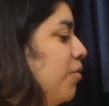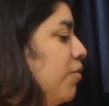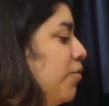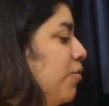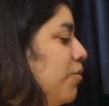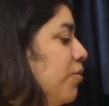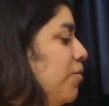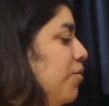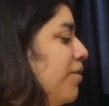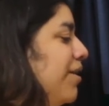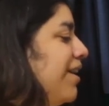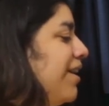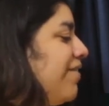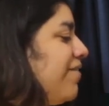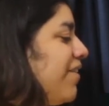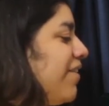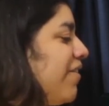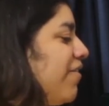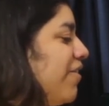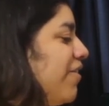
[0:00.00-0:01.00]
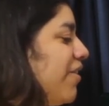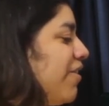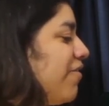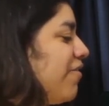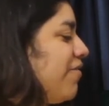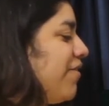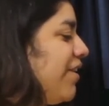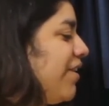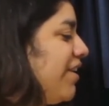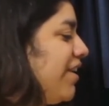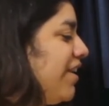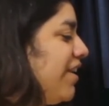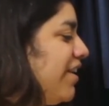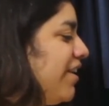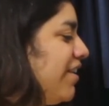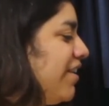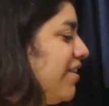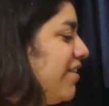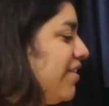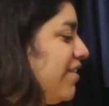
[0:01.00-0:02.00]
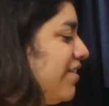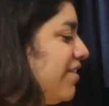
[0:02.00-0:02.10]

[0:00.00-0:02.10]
Ooh, I love the choreography.